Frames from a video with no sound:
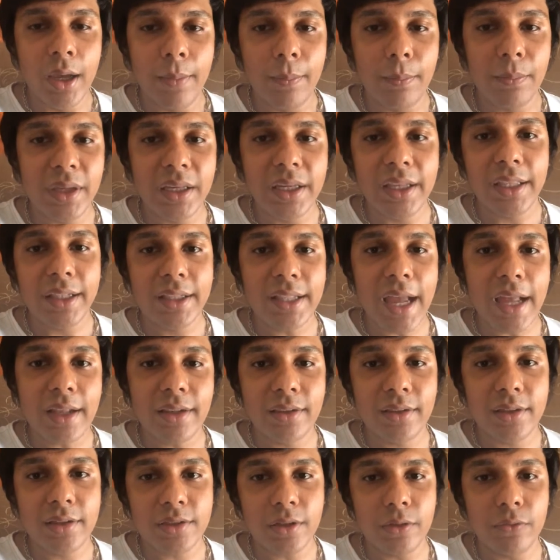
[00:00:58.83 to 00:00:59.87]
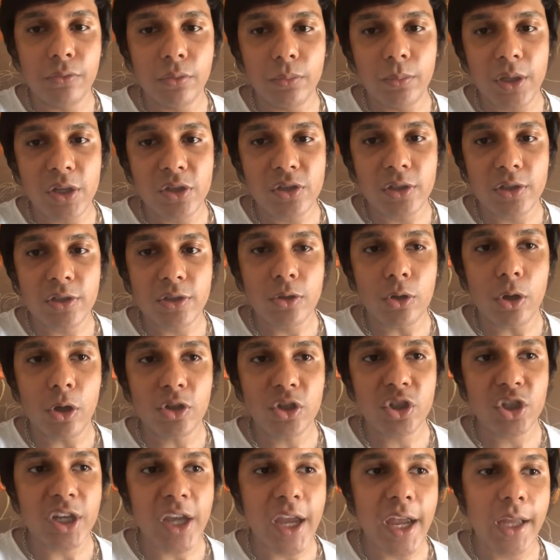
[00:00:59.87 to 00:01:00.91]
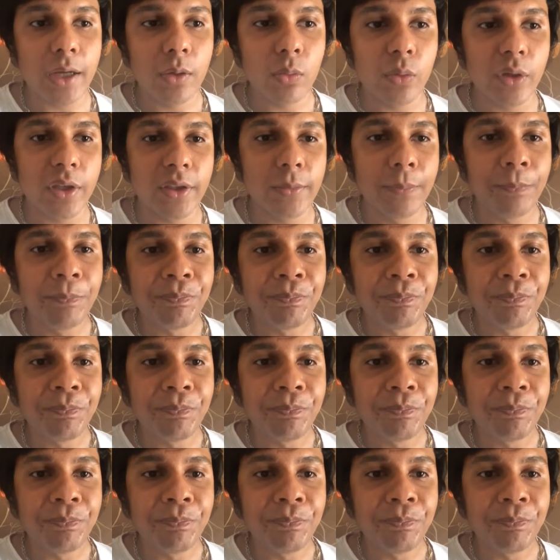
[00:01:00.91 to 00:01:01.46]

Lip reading: meaning that this information is not shared with